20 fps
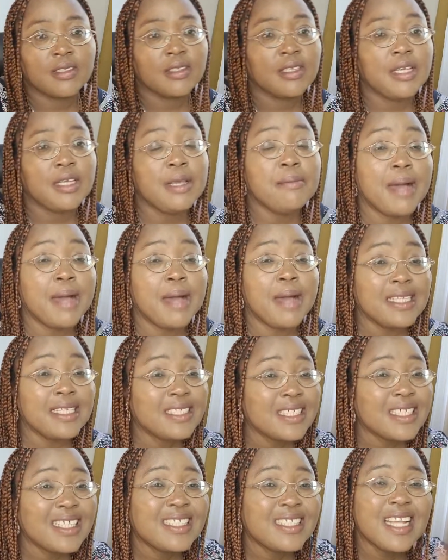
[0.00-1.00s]

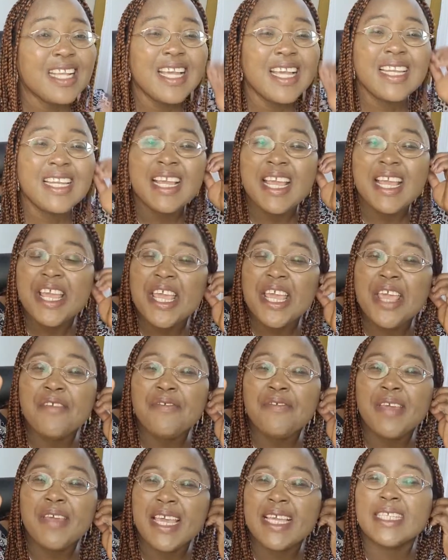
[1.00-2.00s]
Imagine, he said,
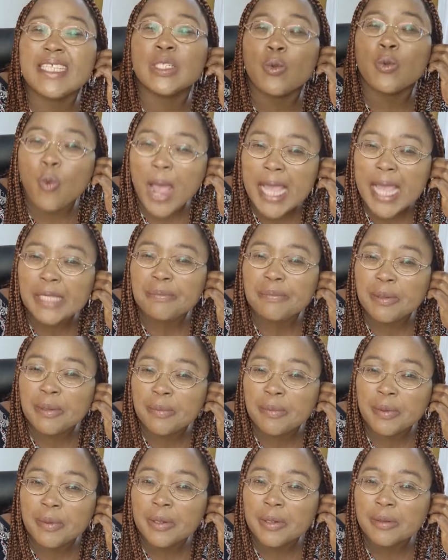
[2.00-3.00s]
if he is white people. If I
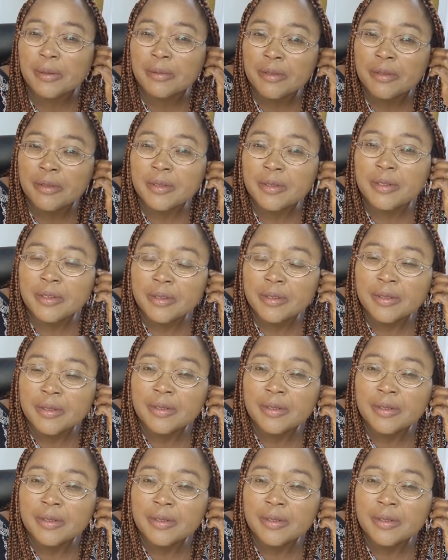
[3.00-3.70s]
am white people,